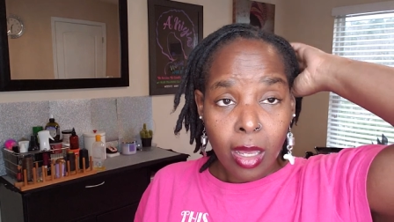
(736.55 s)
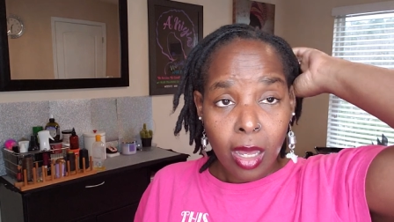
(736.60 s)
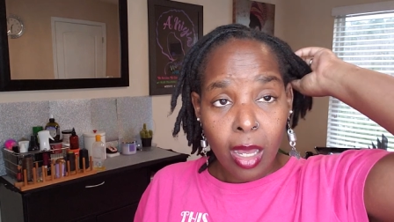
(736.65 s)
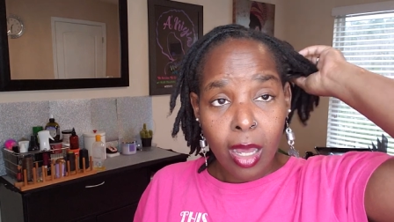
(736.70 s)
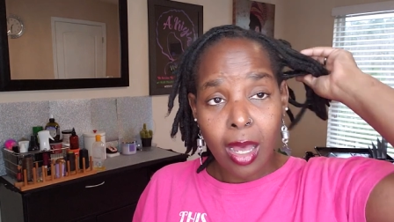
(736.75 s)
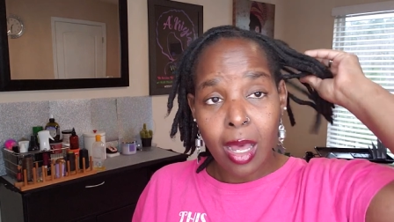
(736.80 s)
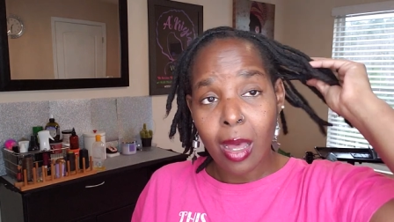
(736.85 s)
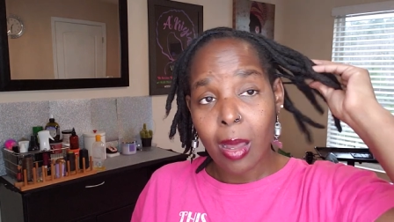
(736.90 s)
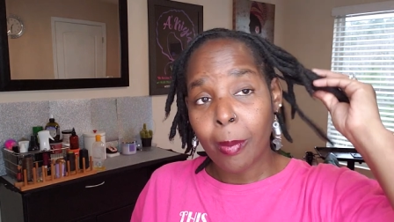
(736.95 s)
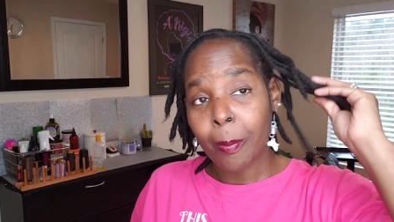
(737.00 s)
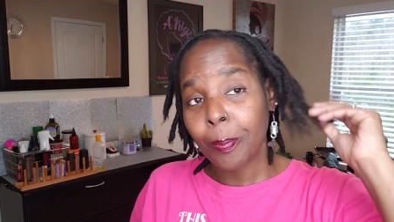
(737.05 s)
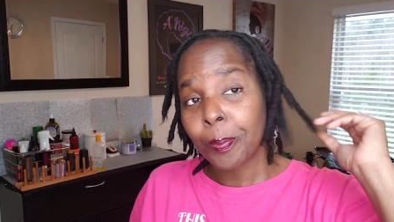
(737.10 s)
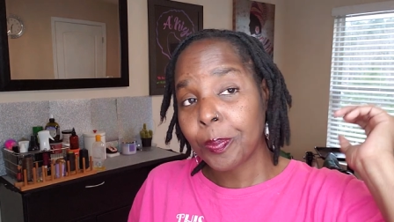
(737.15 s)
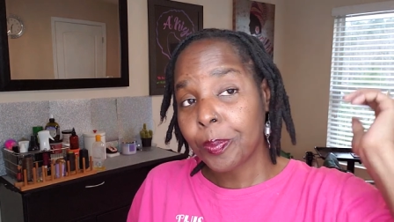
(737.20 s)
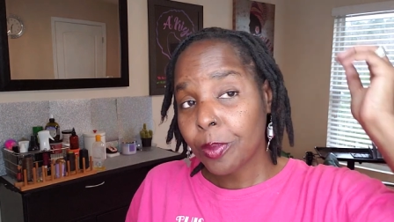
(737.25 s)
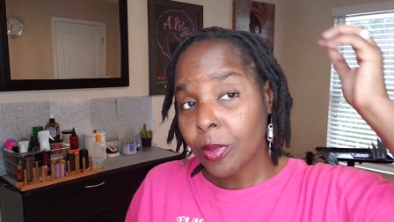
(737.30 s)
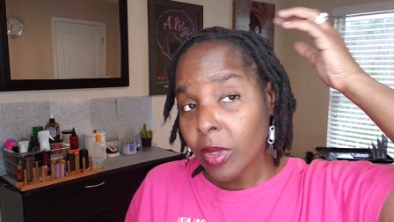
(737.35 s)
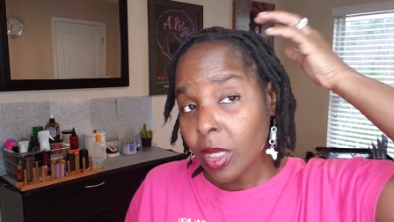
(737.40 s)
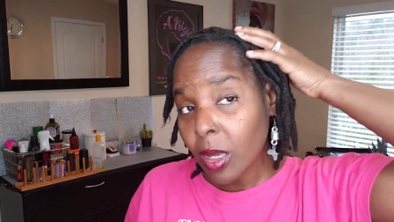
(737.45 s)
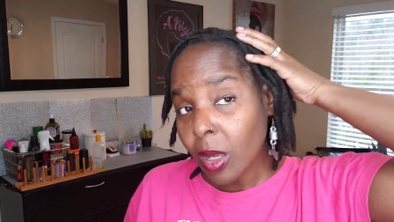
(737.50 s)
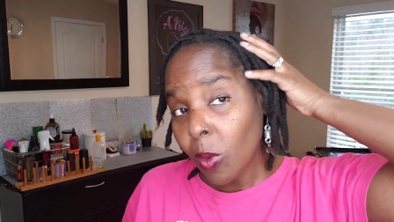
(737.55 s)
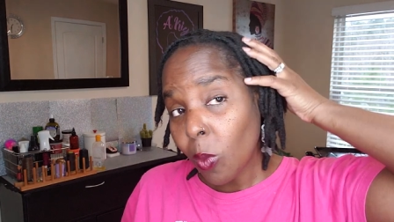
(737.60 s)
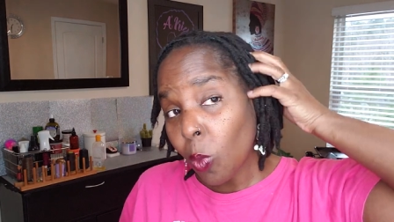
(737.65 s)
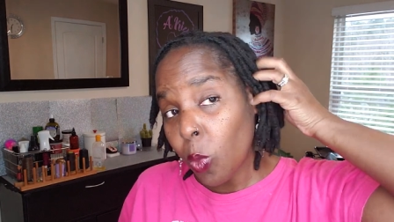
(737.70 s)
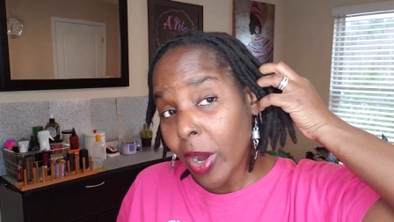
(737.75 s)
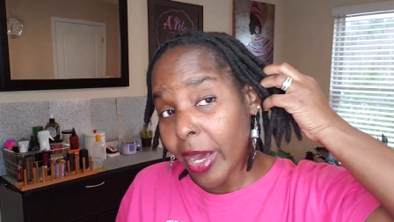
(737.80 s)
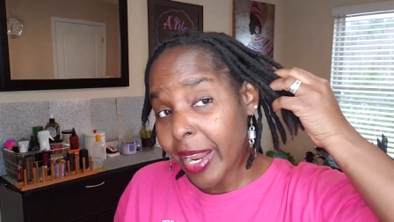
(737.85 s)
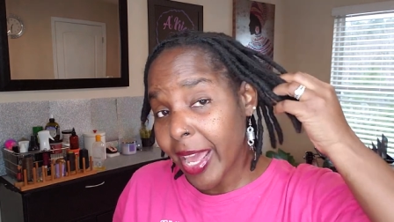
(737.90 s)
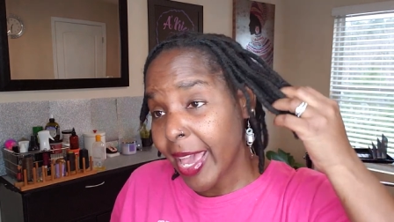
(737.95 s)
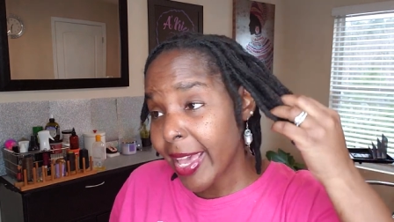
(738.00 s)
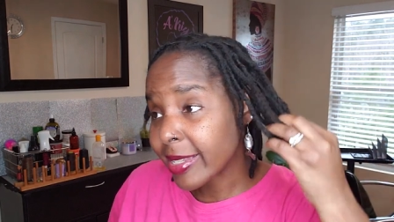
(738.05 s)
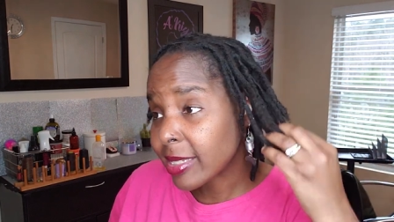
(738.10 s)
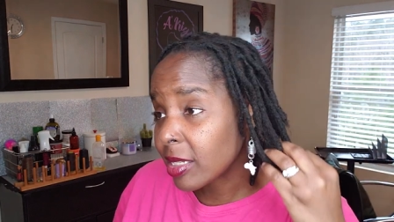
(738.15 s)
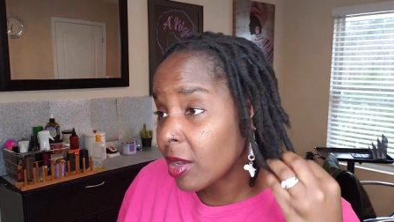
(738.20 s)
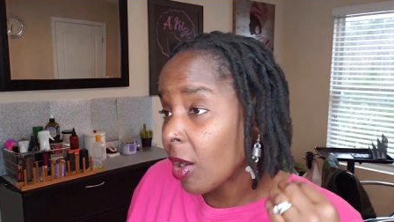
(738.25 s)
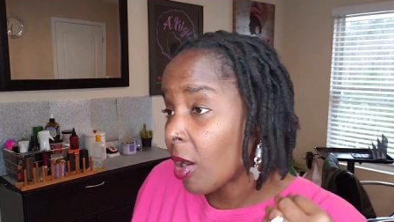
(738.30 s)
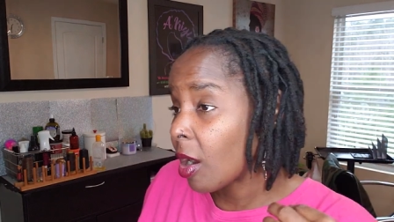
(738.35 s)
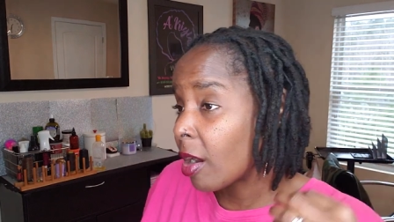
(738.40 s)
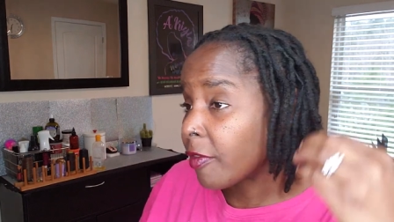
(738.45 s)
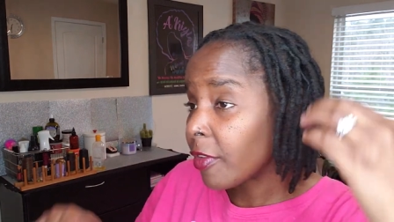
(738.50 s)
Um, what
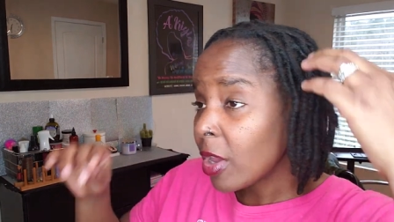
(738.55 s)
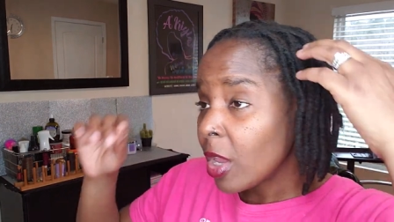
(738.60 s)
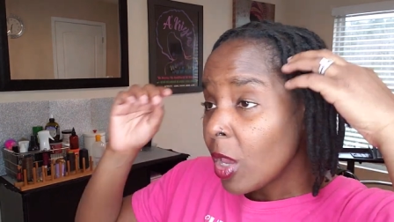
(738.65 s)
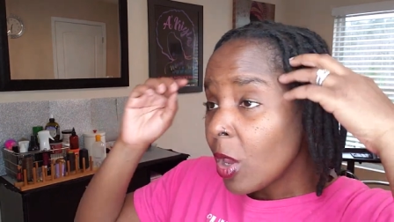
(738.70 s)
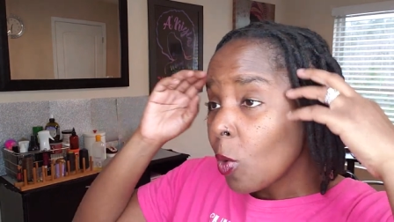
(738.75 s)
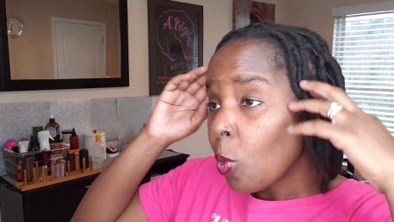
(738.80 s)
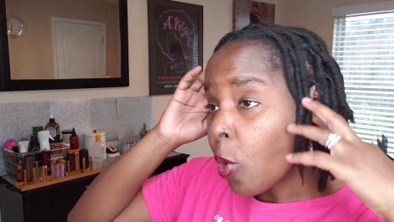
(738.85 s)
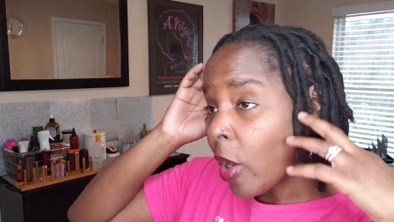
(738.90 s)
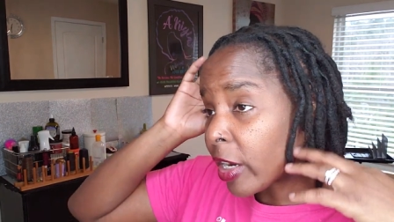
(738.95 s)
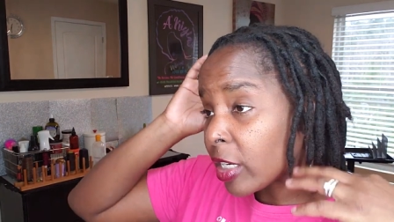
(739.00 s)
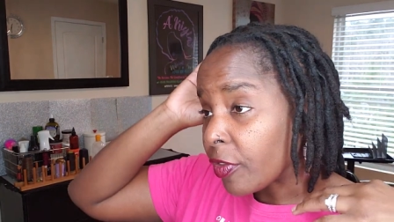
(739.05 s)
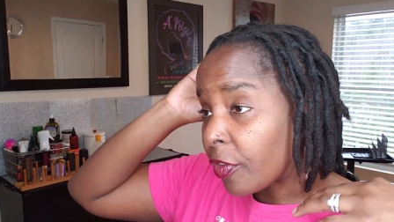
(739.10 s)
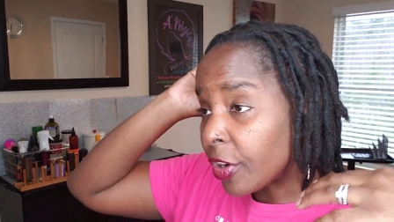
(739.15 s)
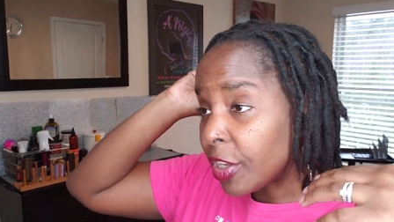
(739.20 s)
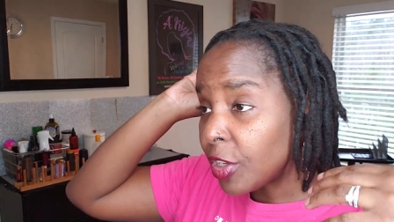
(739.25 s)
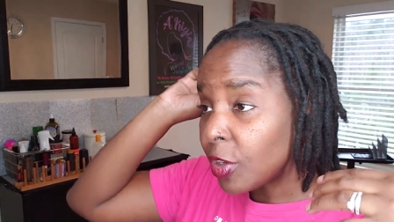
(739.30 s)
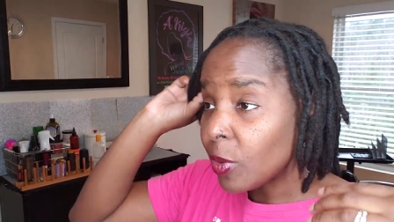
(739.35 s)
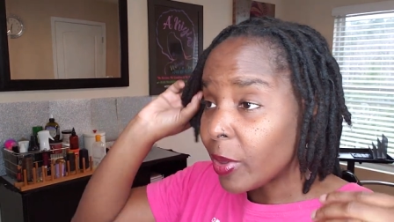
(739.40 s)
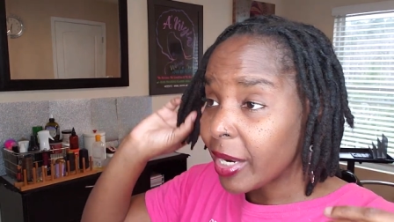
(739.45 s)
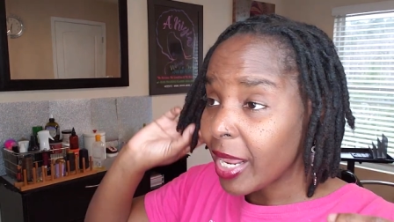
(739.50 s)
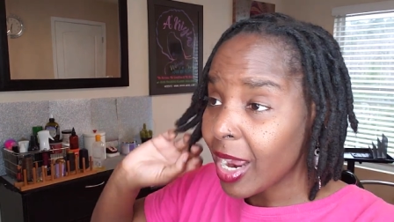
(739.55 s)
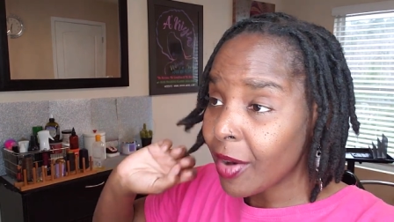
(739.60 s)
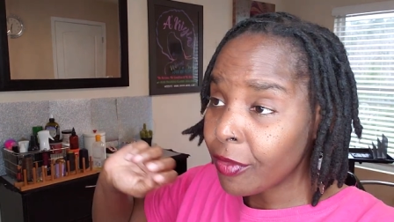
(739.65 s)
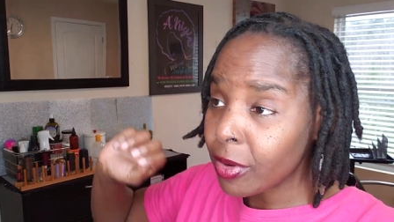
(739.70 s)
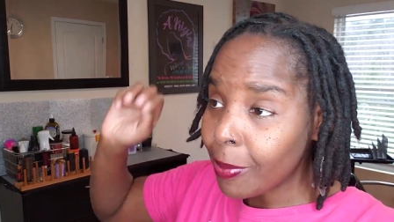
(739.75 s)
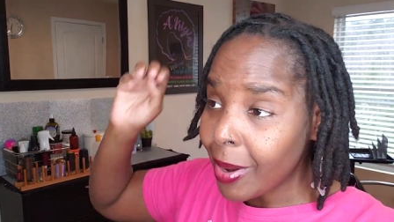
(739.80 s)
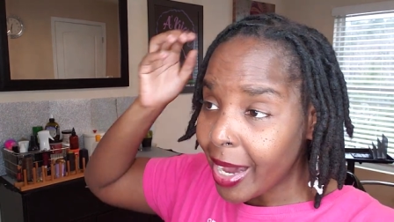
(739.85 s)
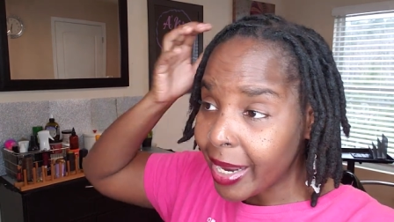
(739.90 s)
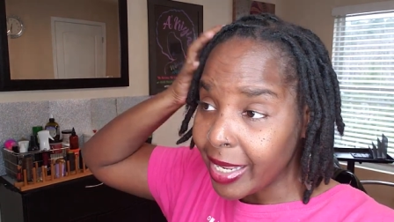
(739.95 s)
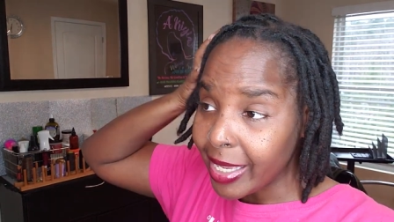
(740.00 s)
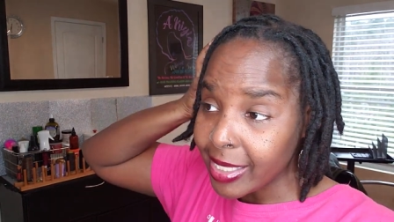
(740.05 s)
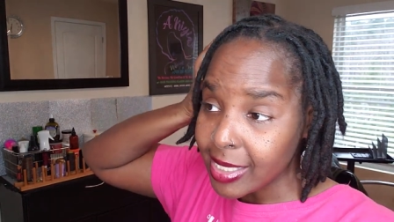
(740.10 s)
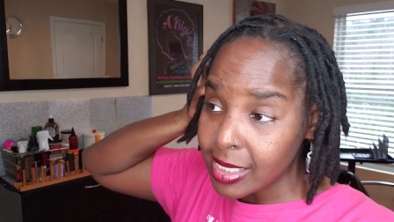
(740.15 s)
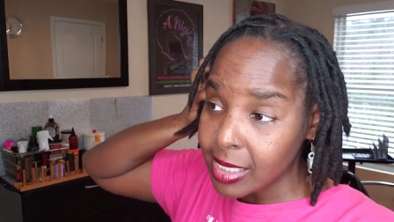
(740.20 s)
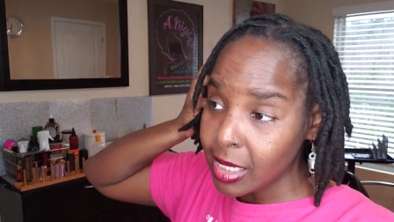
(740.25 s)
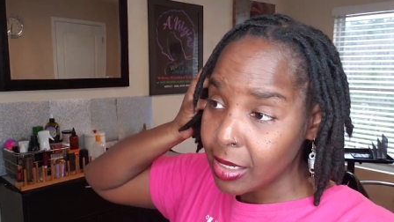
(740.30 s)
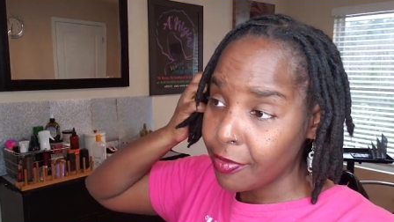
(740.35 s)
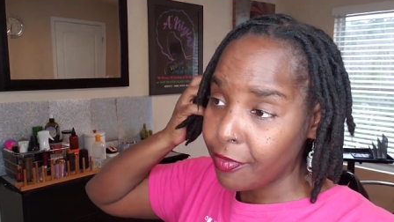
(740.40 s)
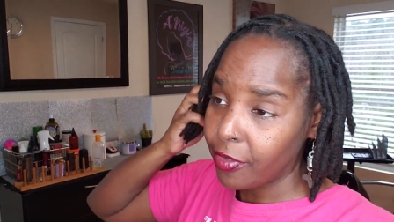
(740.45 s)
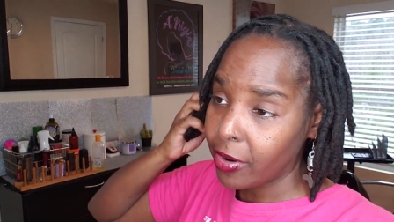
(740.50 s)
headscarf works for you, and everybody is
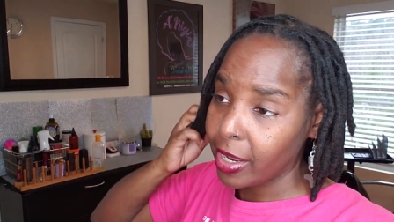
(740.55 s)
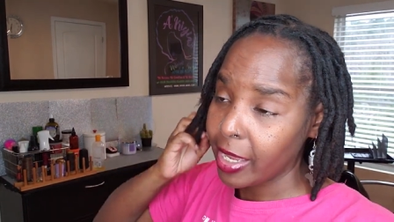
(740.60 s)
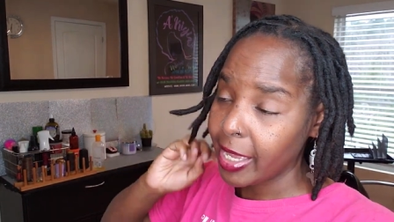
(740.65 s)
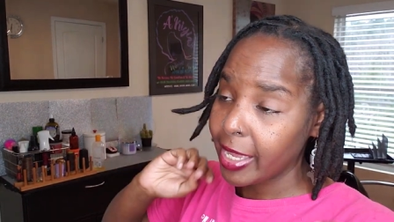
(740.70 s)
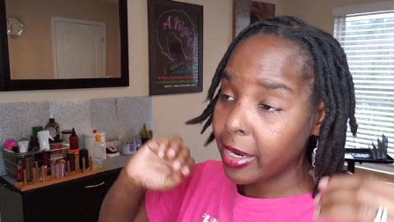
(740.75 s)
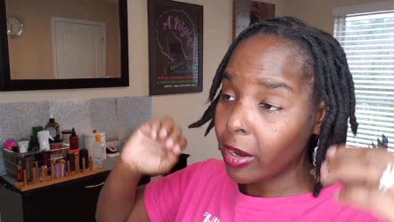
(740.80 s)
different.